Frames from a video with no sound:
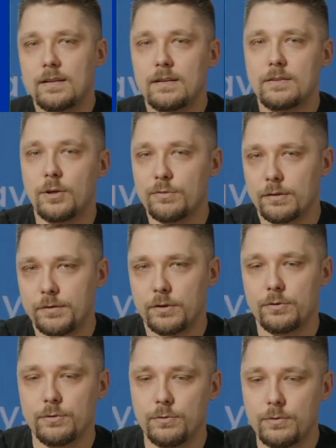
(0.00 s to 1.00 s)
Those of you
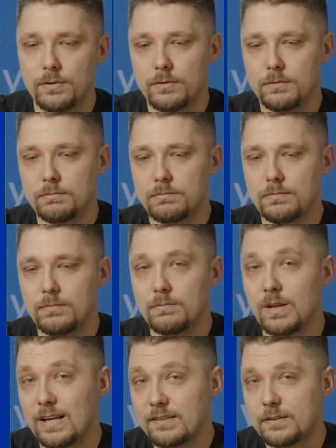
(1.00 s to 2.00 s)
who
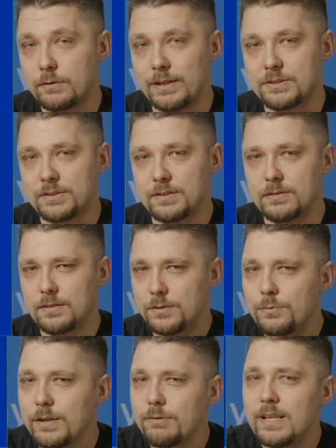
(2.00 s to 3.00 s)
asked question, do
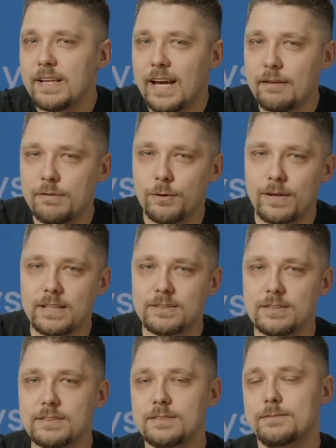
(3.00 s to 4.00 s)
we really have
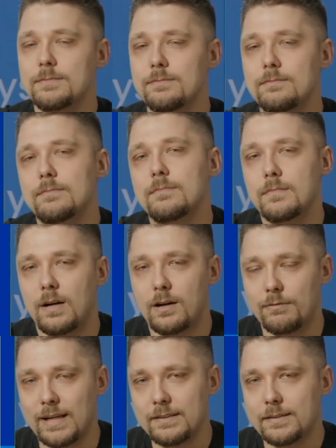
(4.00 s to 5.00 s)
locations? All
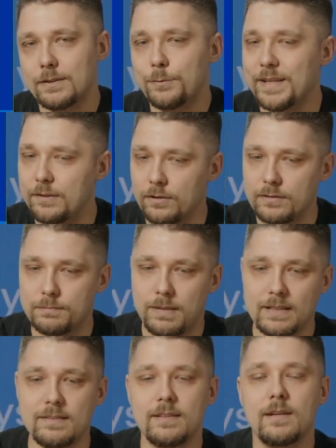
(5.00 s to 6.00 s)
right, we don't,
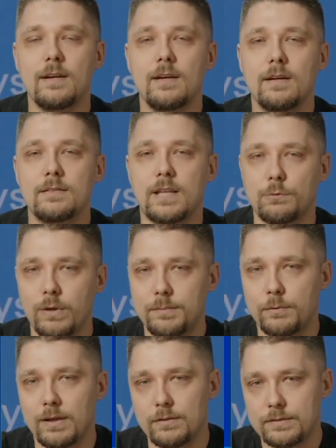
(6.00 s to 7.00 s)
but that will be
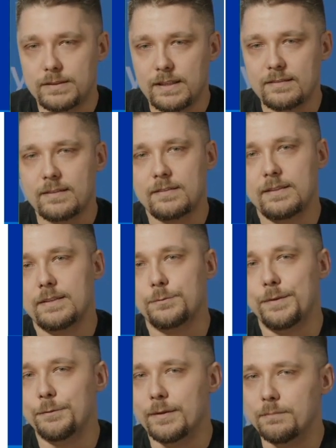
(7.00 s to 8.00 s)
one of the tasks that
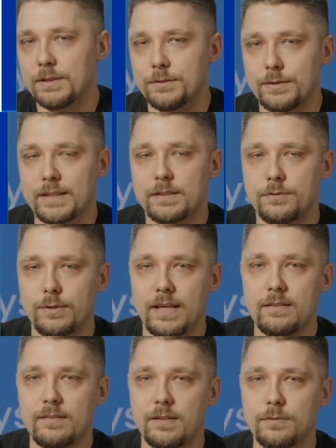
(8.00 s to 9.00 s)
we will be doing
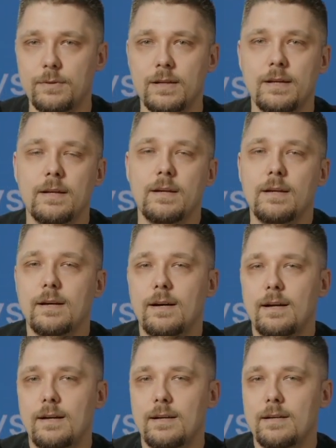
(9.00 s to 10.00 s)
today. So
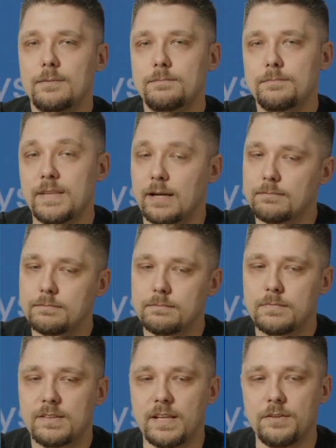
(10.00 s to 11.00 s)
yeah,
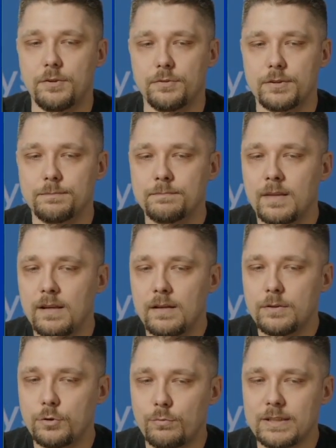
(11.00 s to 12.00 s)
stay tuned.
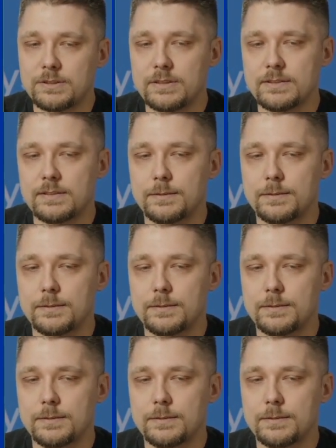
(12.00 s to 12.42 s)
Two questions.